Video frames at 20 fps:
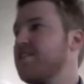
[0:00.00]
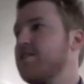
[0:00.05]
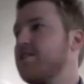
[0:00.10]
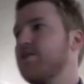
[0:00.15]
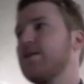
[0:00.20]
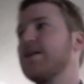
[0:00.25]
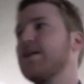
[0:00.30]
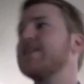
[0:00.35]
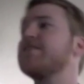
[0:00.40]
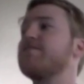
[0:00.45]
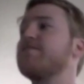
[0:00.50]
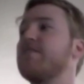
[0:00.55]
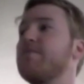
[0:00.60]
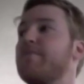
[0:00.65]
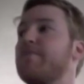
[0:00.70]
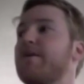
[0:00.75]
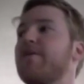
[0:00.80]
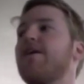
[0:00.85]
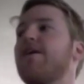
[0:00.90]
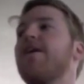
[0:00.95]
Let's
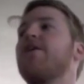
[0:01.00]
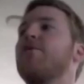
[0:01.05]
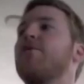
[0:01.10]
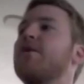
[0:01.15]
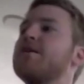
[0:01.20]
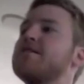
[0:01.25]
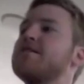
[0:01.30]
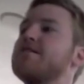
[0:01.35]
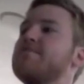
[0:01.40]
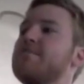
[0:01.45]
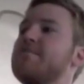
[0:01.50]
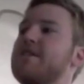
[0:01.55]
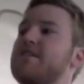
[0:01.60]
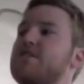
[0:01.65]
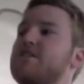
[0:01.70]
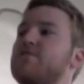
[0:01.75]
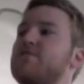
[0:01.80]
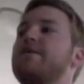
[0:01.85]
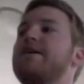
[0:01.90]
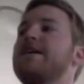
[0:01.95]
flip it around. What does it mean
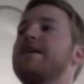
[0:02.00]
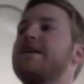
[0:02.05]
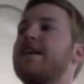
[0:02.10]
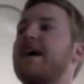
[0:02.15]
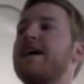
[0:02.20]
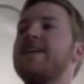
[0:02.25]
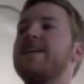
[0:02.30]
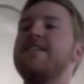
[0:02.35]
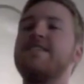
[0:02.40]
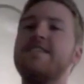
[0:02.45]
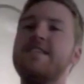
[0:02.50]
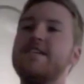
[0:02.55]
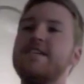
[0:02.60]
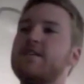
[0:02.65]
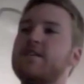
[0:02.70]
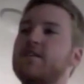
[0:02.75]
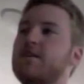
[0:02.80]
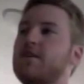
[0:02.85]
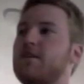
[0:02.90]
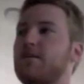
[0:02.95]
to be an
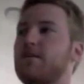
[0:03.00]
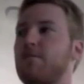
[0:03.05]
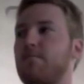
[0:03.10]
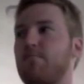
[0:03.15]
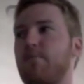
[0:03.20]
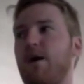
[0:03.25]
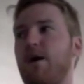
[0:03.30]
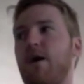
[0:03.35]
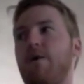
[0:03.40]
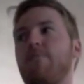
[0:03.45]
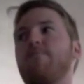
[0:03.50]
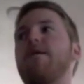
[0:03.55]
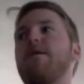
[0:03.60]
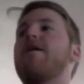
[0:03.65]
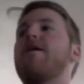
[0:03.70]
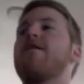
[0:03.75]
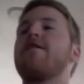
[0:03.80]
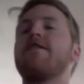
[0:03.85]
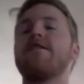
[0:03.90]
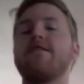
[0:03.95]
ideal
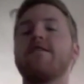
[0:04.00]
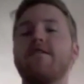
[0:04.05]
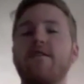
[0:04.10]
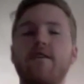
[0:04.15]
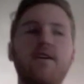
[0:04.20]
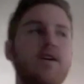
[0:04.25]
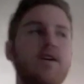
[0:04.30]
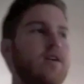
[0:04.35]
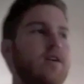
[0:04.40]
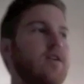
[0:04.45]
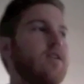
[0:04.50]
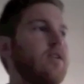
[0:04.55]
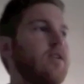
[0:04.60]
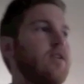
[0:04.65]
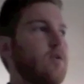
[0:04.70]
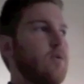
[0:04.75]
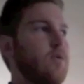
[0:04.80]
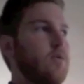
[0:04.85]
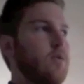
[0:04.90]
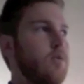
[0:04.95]
barbarian?
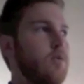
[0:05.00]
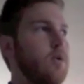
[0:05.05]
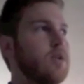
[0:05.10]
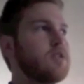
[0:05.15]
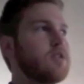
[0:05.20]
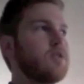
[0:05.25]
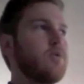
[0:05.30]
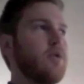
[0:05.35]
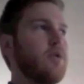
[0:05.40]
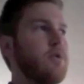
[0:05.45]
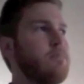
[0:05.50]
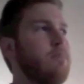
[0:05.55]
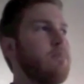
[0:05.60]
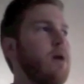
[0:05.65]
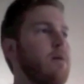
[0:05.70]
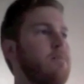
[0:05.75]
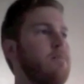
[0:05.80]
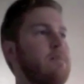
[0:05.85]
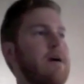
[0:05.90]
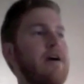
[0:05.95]
What does the word
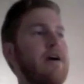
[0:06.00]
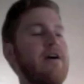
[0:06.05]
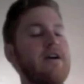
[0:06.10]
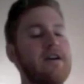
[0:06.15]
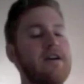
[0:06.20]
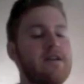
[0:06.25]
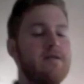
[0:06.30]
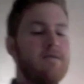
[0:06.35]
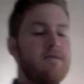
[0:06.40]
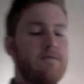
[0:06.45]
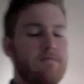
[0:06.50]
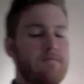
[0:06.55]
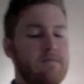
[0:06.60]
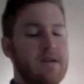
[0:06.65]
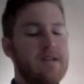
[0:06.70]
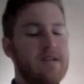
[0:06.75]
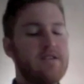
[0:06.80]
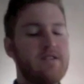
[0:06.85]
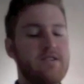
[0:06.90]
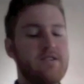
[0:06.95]
barbarian
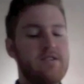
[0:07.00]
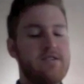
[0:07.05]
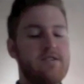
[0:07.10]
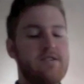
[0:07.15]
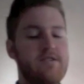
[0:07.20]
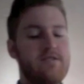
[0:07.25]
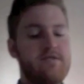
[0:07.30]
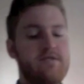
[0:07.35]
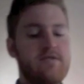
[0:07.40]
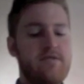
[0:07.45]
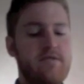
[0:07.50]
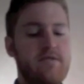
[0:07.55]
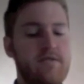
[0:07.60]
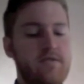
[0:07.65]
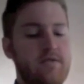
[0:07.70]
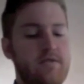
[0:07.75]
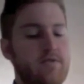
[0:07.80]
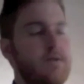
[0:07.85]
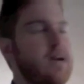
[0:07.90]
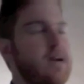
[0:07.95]
mean to you
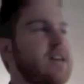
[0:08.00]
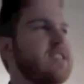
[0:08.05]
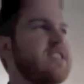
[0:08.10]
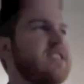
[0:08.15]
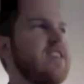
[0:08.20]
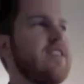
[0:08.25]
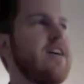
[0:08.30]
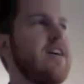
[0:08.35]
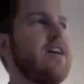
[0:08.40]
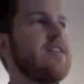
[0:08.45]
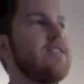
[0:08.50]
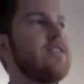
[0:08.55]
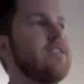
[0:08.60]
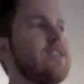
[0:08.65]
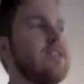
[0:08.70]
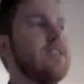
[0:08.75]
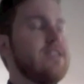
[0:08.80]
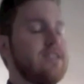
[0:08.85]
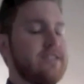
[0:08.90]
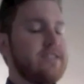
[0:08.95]
when I say that?
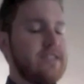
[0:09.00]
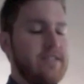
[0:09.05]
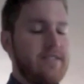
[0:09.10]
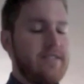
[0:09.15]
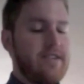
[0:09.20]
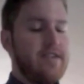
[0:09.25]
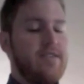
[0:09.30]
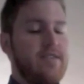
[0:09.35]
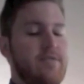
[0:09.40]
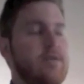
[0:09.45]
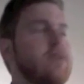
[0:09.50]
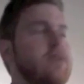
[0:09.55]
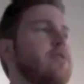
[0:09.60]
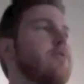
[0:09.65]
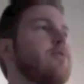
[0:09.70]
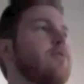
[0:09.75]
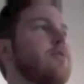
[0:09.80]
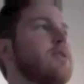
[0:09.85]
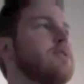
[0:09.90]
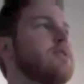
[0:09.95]
Cynthia,
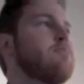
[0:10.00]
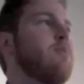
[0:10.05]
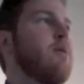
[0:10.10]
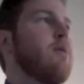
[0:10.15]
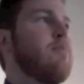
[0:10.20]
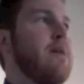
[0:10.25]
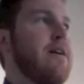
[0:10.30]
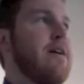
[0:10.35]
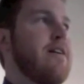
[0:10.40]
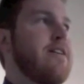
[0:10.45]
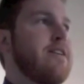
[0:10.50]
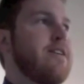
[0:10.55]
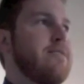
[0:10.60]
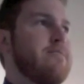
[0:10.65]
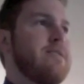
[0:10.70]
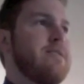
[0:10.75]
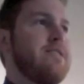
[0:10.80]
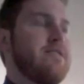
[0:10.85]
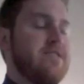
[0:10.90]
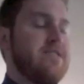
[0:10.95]
what does barbarian
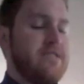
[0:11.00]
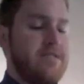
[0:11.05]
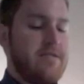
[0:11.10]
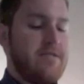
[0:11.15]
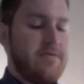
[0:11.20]
mean to you?